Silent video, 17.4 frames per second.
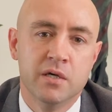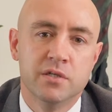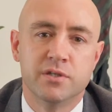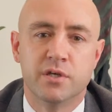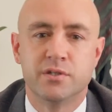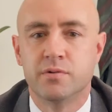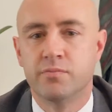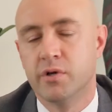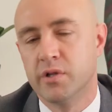
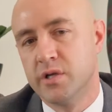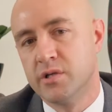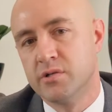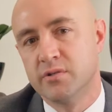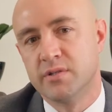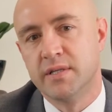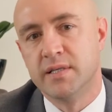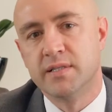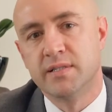So some really
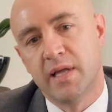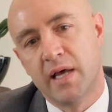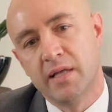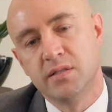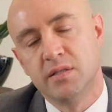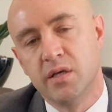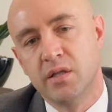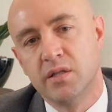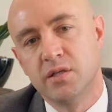interesting
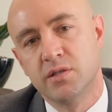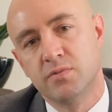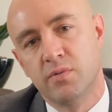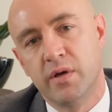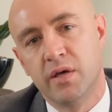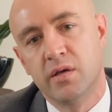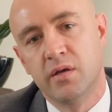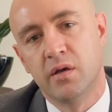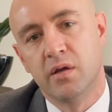stats there this
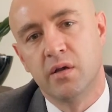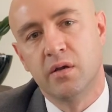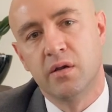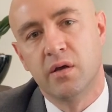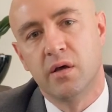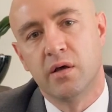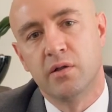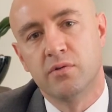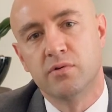week. And
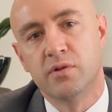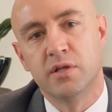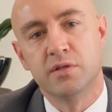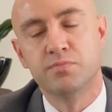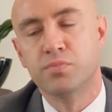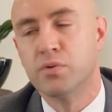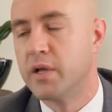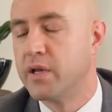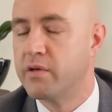look, there's
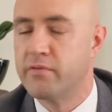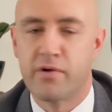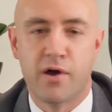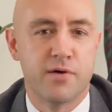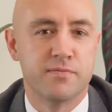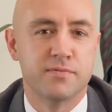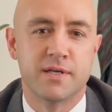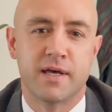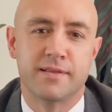plenty of
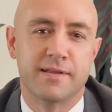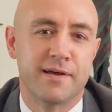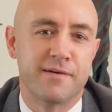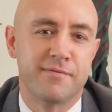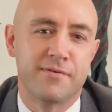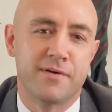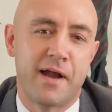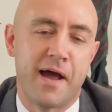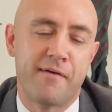homes out
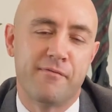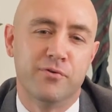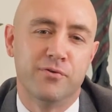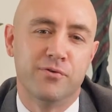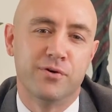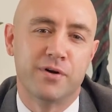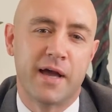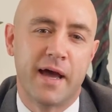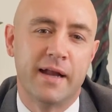there for you to have a
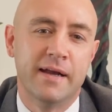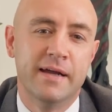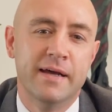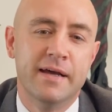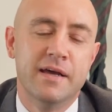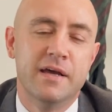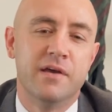look at.